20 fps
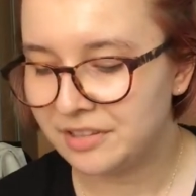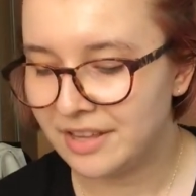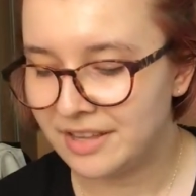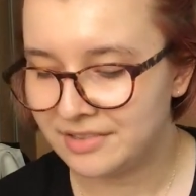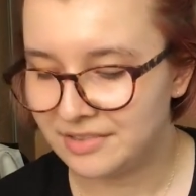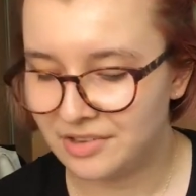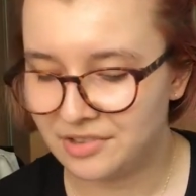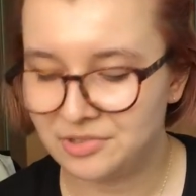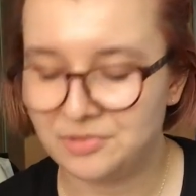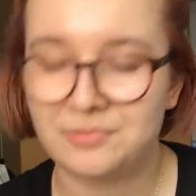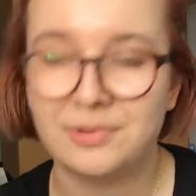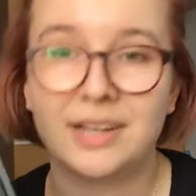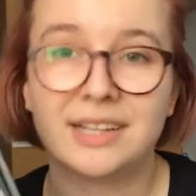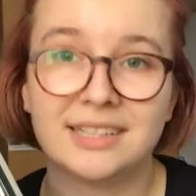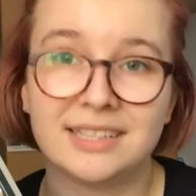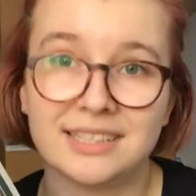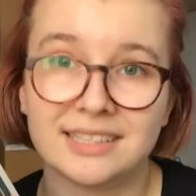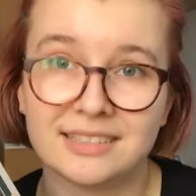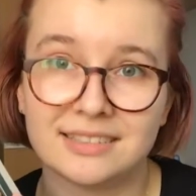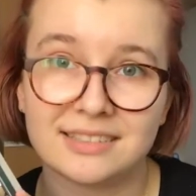and Other
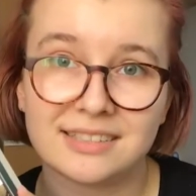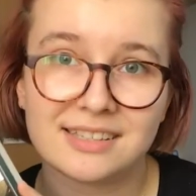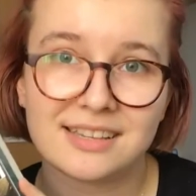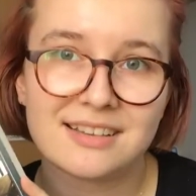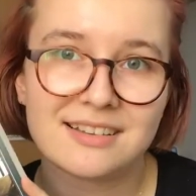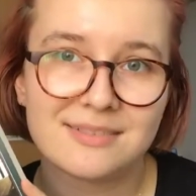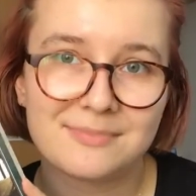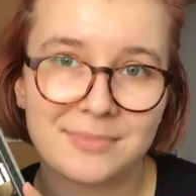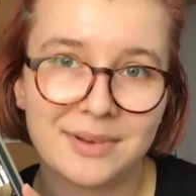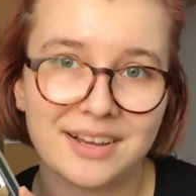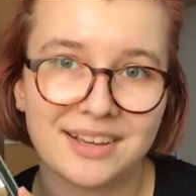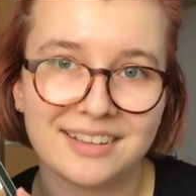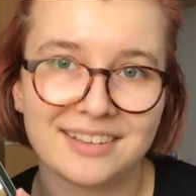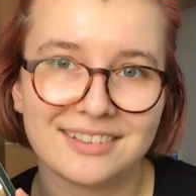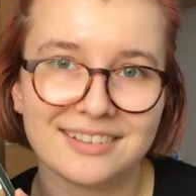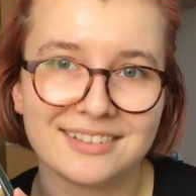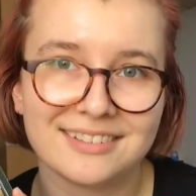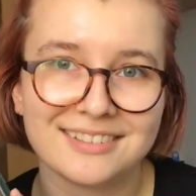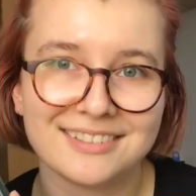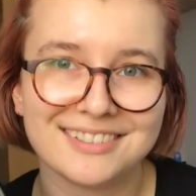Writings by
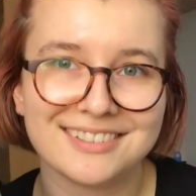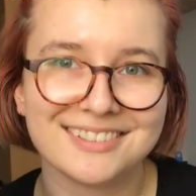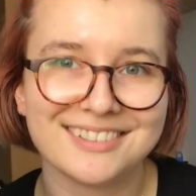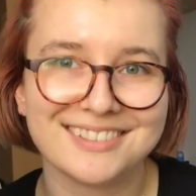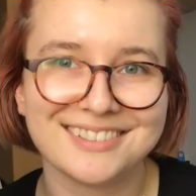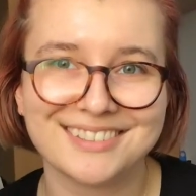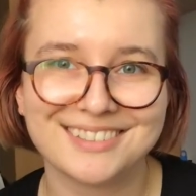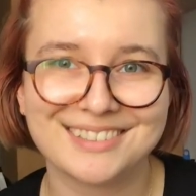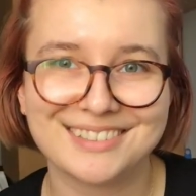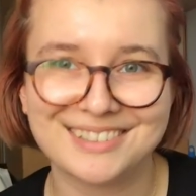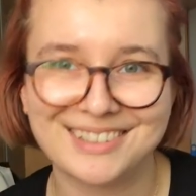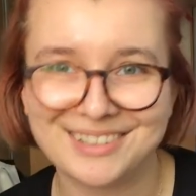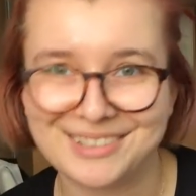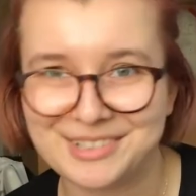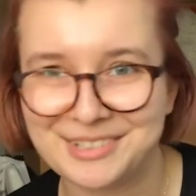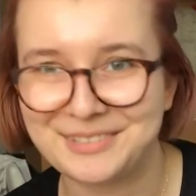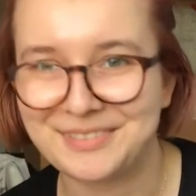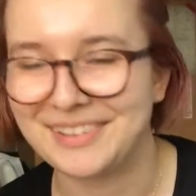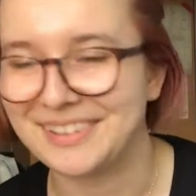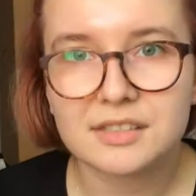Oscar Wilde.